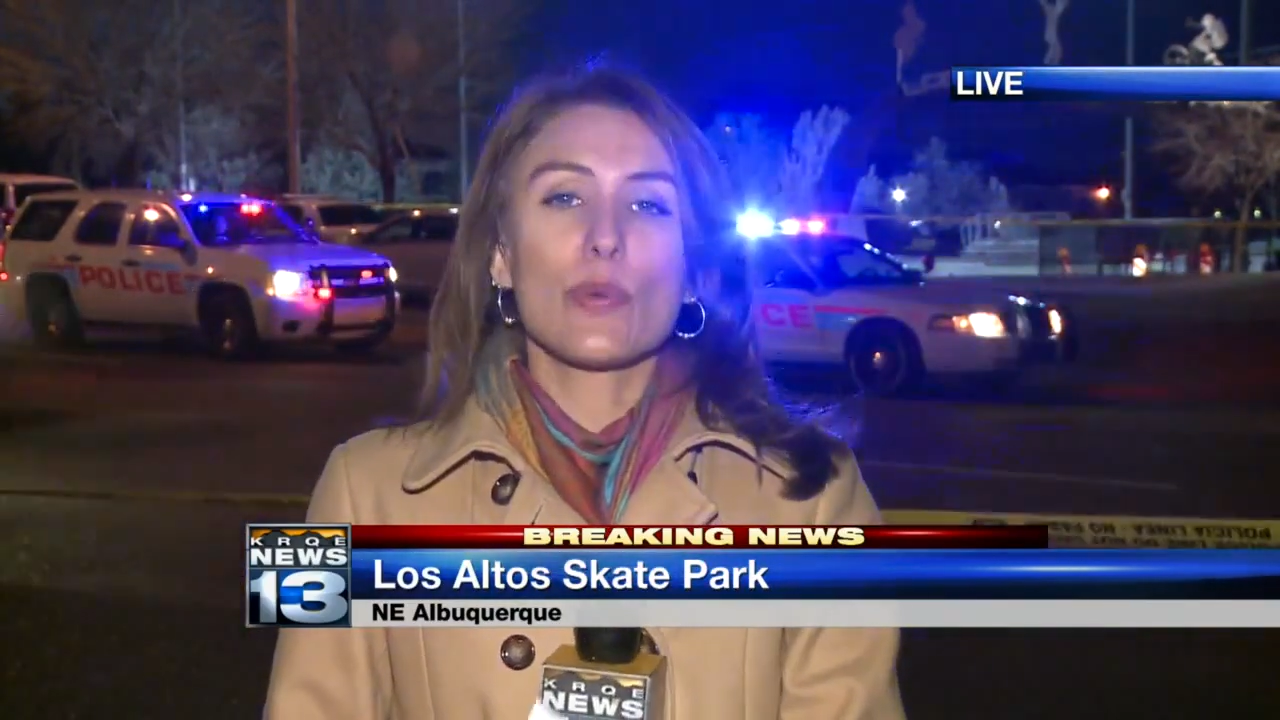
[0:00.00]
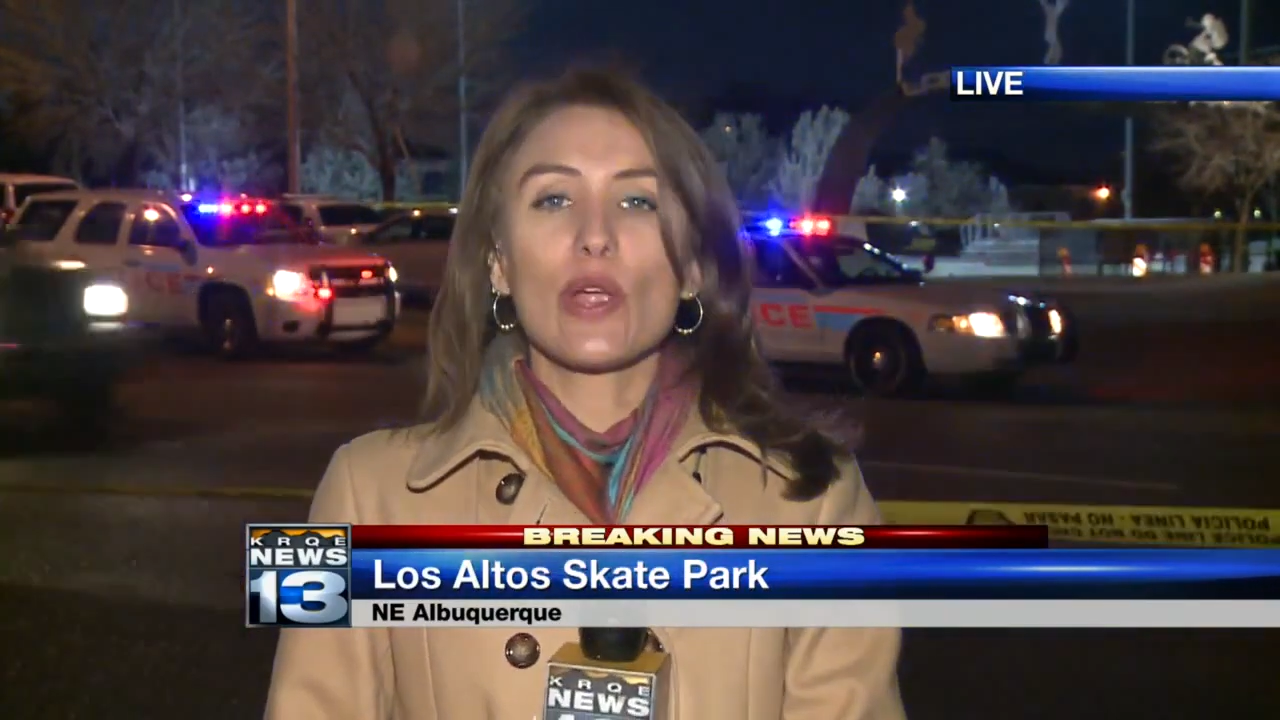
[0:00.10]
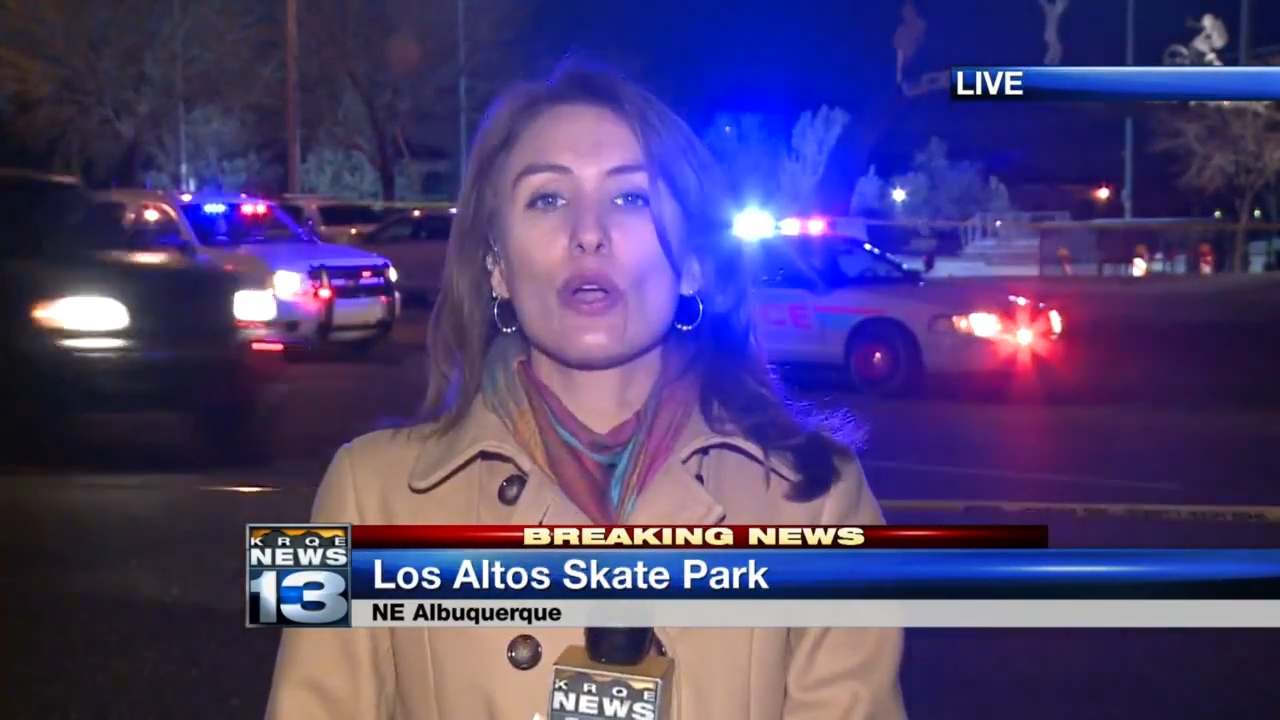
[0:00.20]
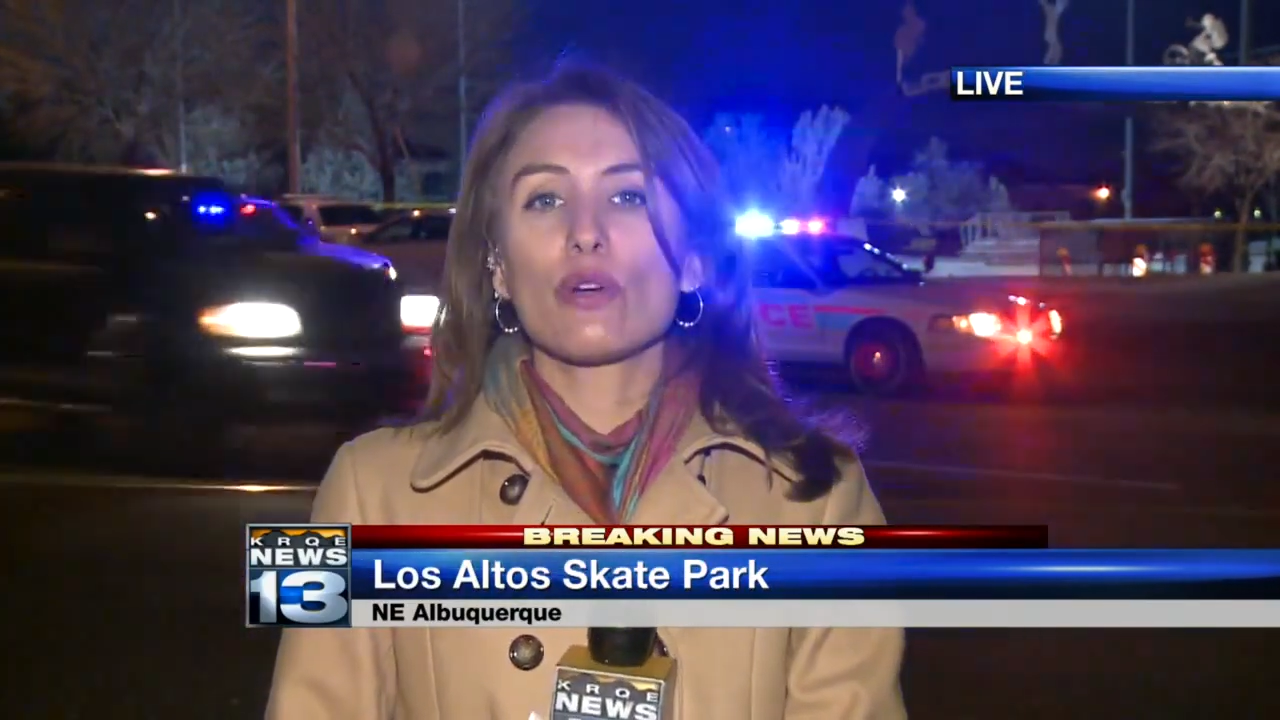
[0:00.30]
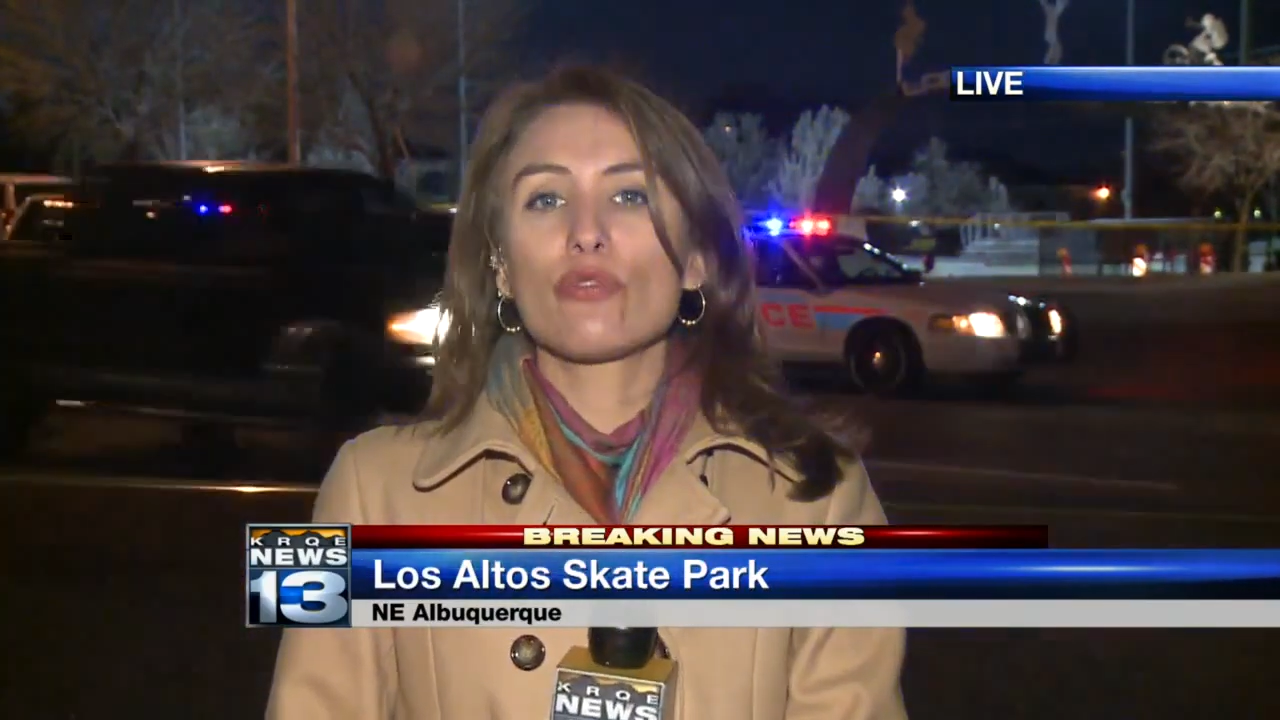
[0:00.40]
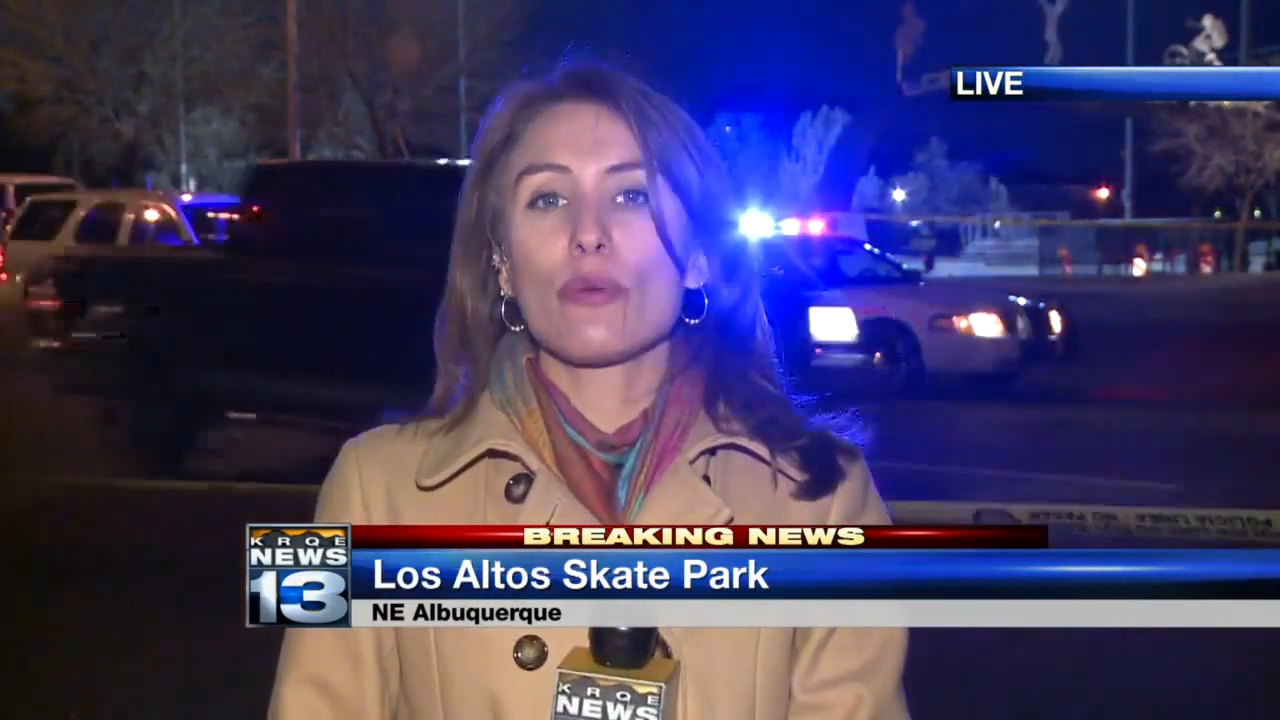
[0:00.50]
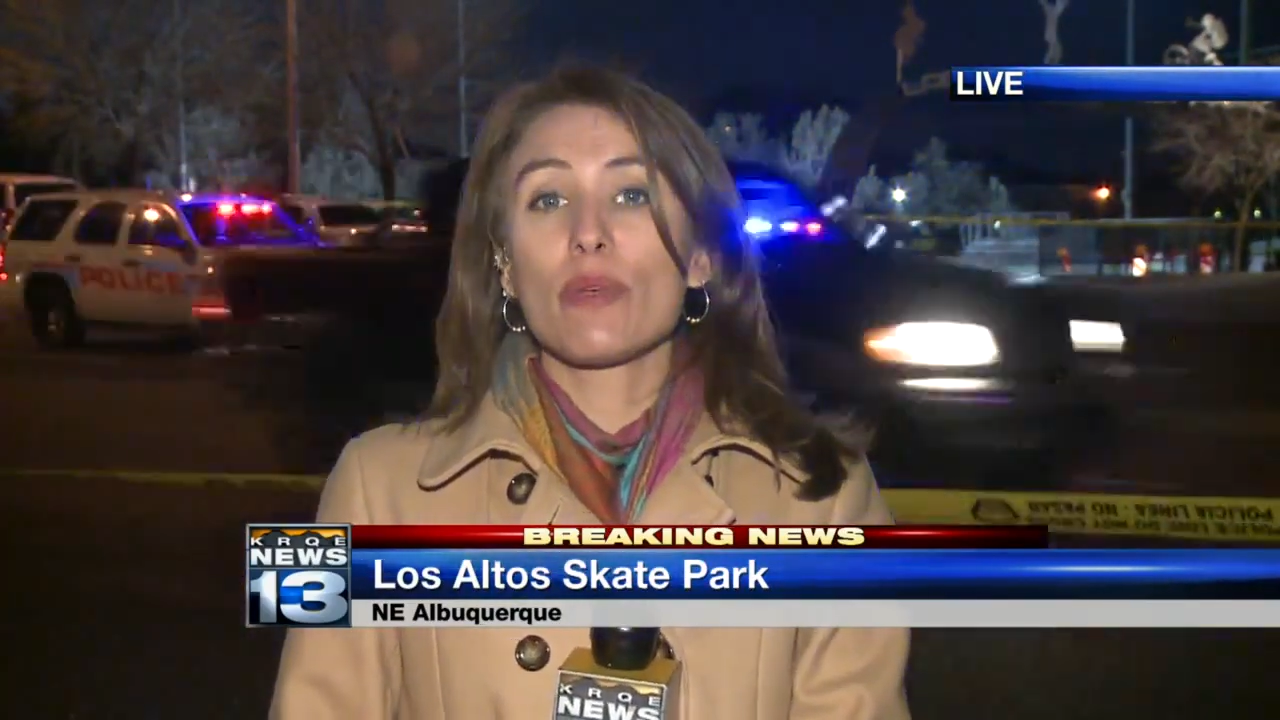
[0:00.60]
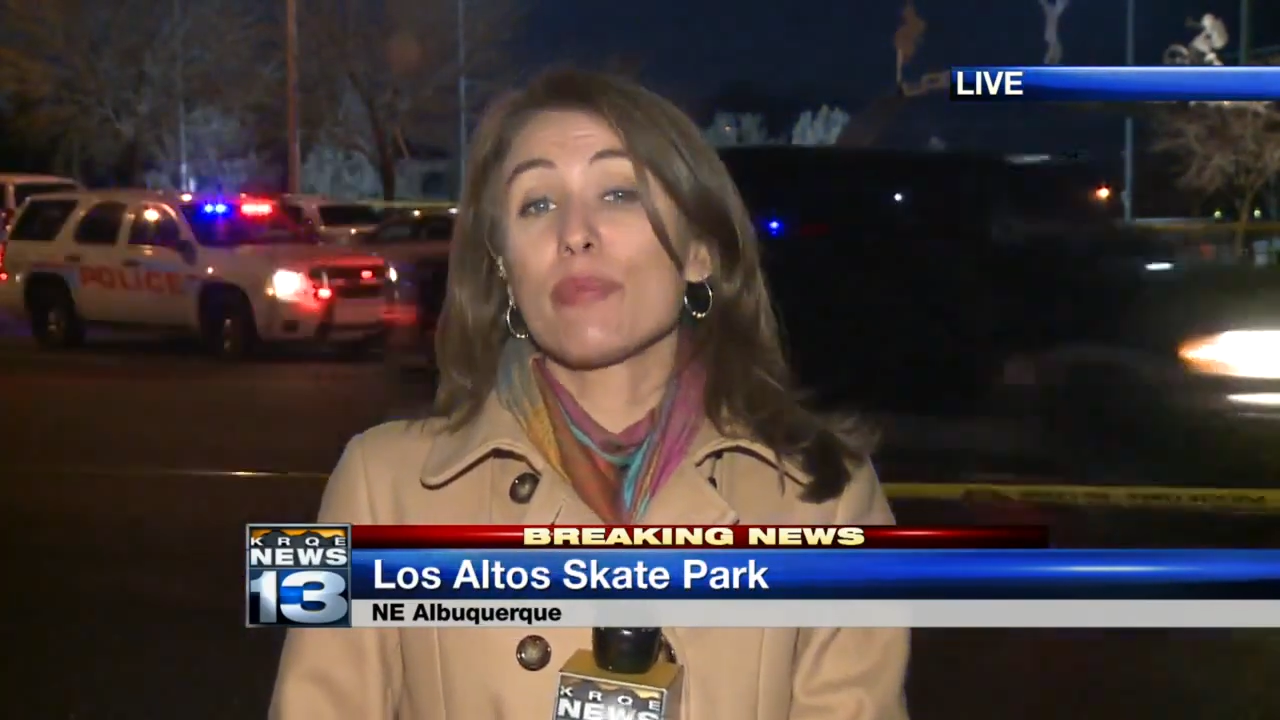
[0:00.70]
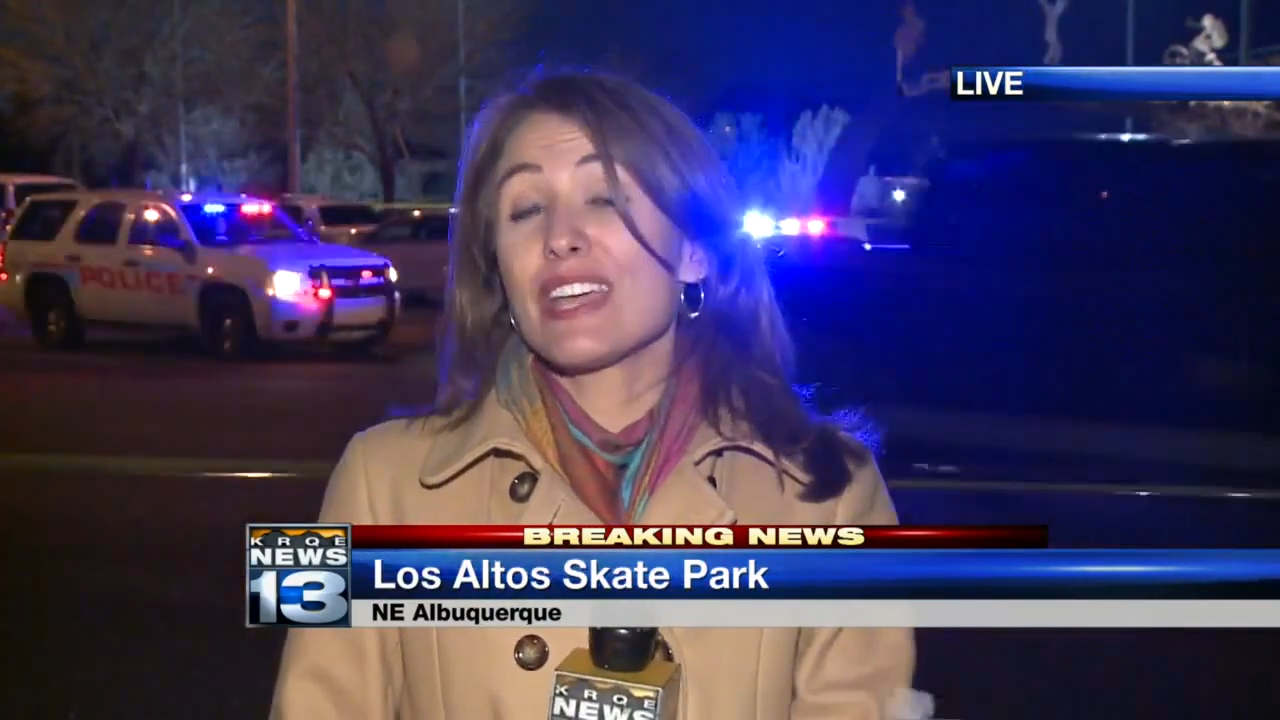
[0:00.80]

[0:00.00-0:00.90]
we heard from them,